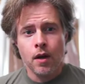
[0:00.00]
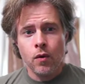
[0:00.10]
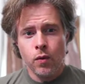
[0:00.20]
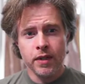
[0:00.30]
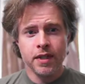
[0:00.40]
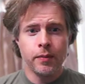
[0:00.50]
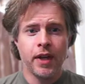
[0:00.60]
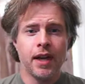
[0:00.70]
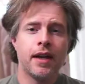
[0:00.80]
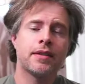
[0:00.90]
What's up,
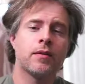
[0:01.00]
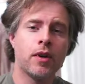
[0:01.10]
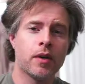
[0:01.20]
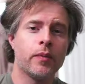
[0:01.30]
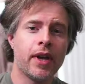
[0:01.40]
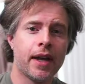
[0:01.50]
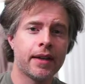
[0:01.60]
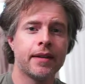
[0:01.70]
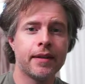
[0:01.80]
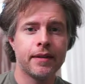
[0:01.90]
guys, and welcome back.
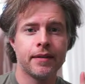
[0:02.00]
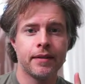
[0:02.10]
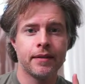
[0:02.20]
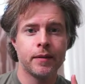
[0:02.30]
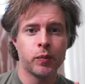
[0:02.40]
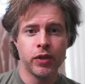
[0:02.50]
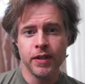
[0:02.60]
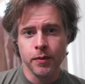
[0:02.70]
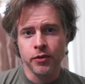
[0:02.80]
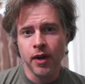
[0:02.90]
Please
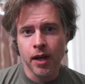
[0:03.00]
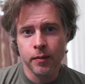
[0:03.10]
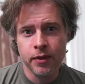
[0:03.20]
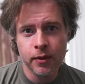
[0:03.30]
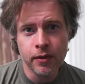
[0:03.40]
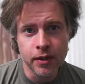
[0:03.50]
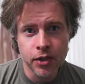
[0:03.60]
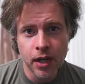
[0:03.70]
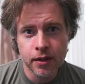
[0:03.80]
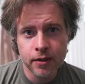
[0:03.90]
subscribe to the
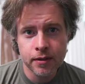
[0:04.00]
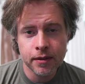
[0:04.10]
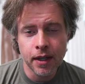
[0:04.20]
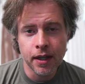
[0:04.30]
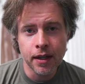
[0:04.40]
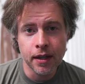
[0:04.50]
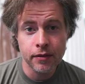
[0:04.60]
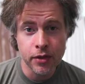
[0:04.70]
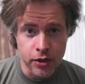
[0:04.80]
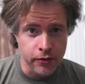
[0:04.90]
channel if
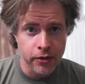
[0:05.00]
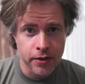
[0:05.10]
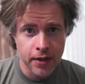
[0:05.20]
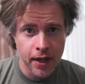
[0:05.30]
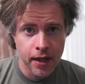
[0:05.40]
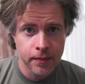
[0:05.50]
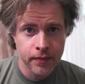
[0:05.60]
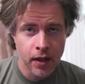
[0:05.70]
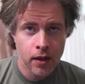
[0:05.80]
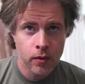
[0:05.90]
this is your first time,
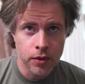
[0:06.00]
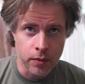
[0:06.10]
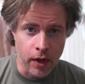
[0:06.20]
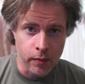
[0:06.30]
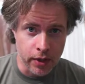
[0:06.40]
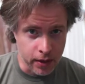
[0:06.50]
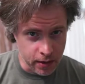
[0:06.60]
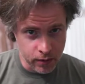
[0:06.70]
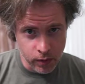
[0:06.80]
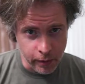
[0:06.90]
which it might be because this is
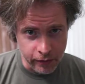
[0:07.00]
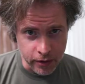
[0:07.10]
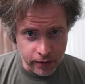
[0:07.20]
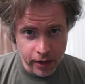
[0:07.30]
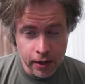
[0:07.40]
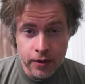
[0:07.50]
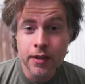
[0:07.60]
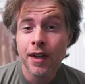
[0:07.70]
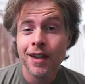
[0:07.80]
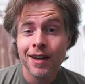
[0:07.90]
one of my first videos.
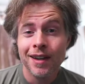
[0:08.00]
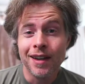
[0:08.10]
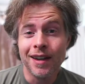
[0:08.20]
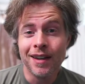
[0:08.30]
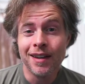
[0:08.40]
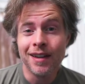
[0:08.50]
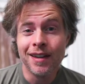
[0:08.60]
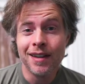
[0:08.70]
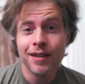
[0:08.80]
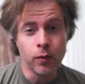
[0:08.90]

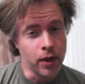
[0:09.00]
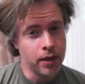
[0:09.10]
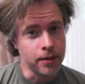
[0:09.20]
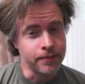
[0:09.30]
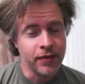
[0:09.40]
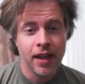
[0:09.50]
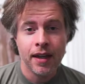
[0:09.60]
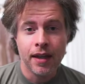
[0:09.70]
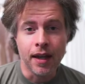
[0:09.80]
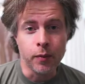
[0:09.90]
Welcome,
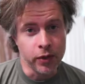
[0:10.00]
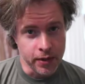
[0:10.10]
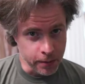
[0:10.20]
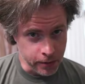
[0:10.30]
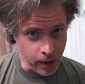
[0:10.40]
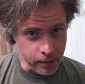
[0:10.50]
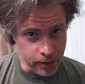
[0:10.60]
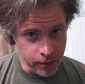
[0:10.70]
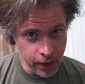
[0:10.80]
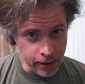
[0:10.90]
and please subscribe to the
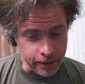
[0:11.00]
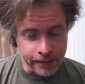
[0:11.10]
channel.